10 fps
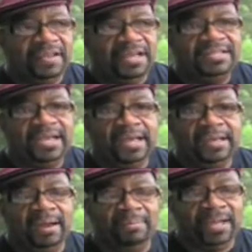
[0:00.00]
they
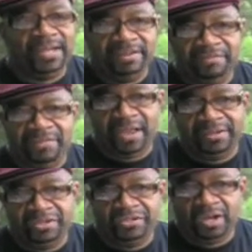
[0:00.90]
take a blatant
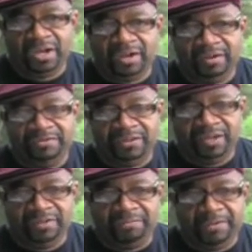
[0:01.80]
advantage of
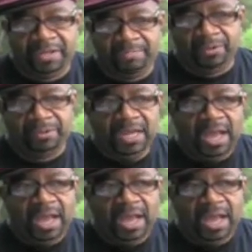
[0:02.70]
people.